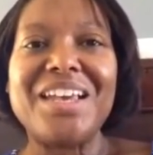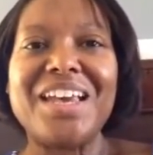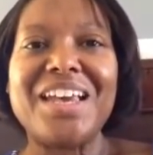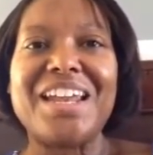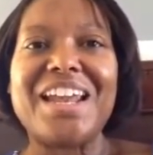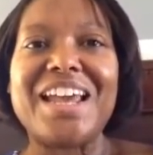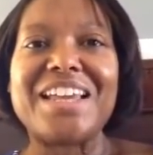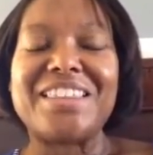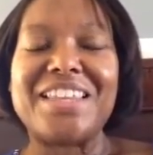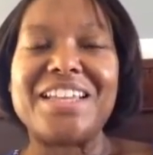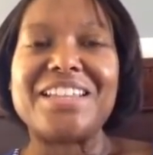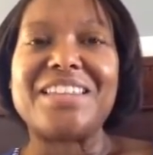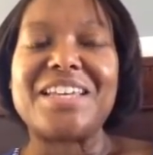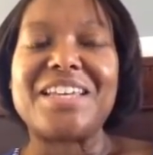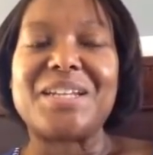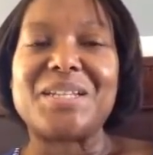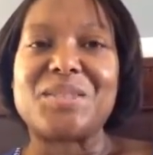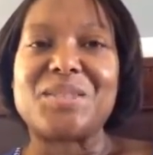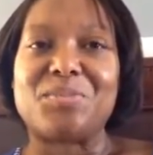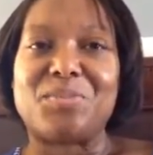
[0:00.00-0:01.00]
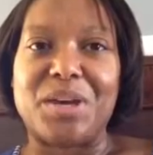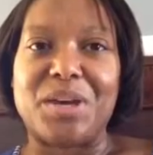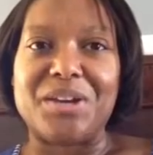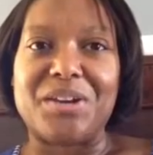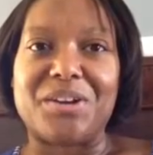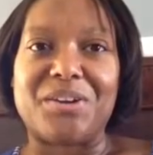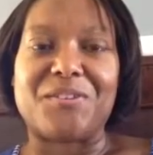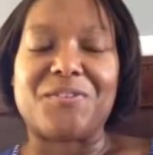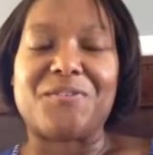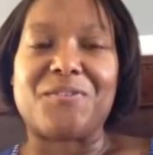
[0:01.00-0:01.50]
And I think that it's
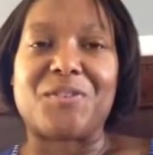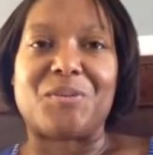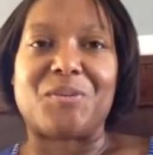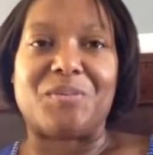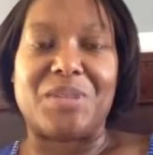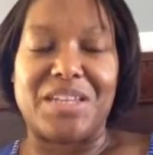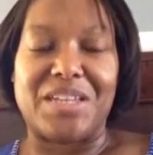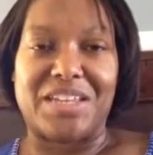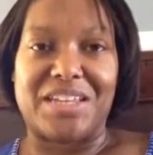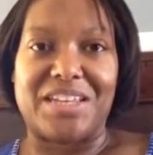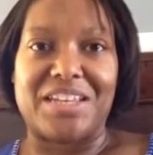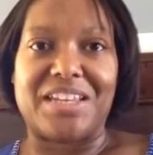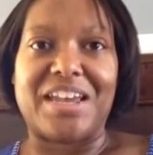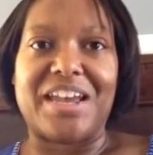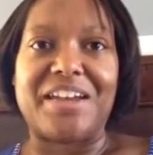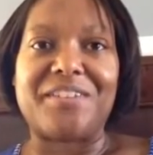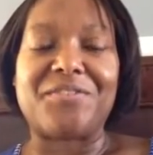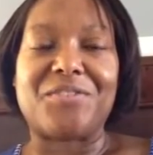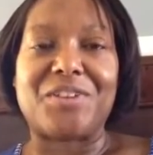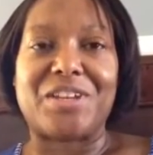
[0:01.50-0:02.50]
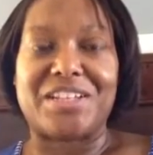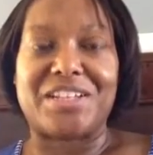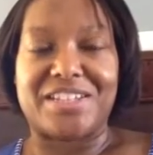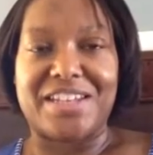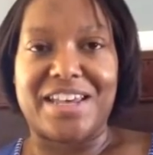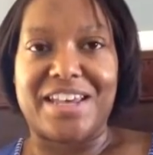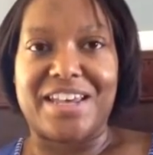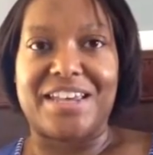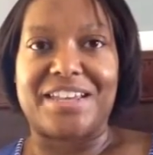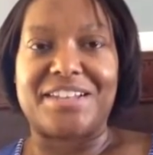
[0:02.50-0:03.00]
better for me every
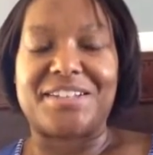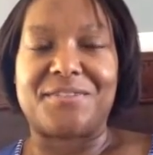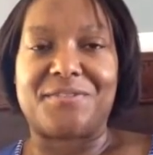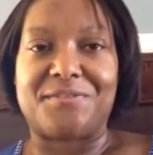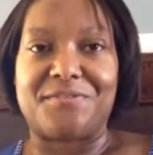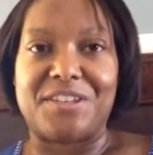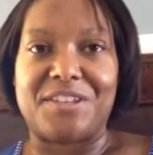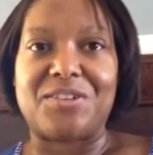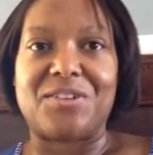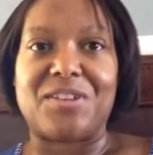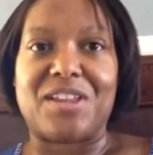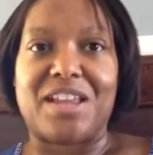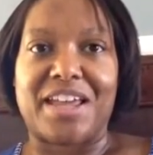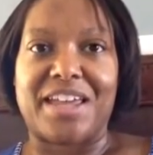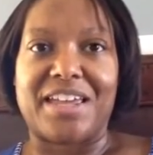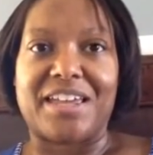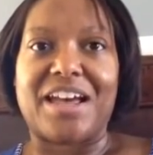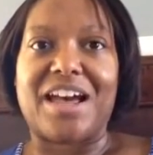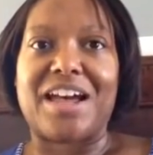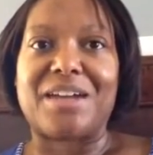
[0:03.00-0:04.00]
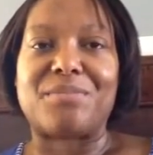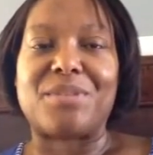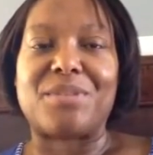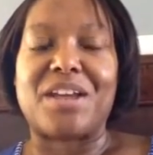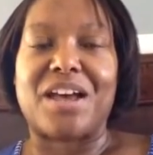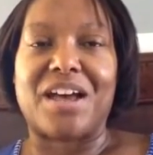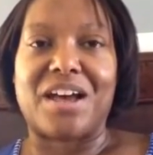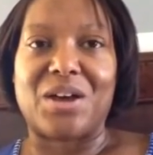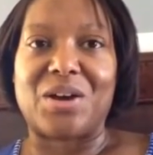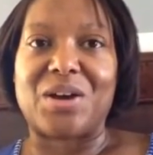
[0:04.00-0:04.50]
day to feel like I'm
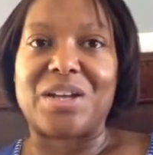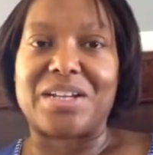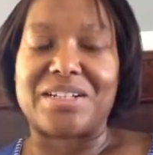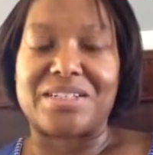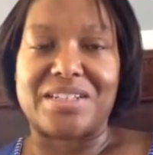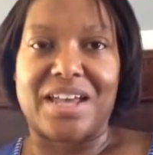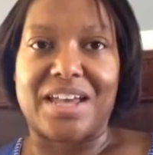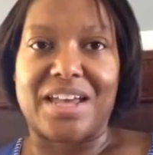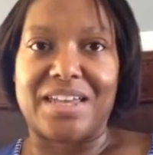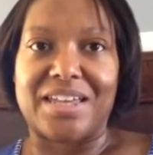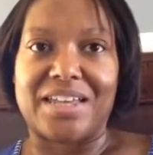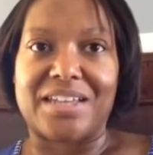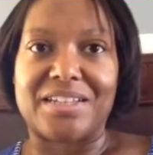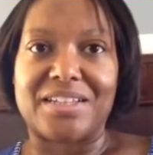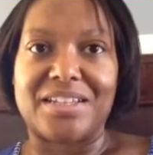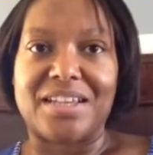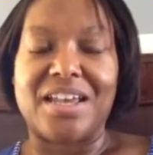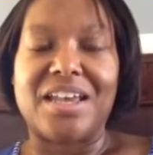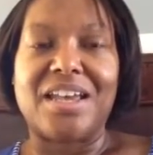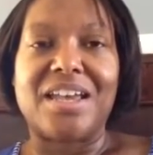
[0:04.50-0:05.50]
not on a diet.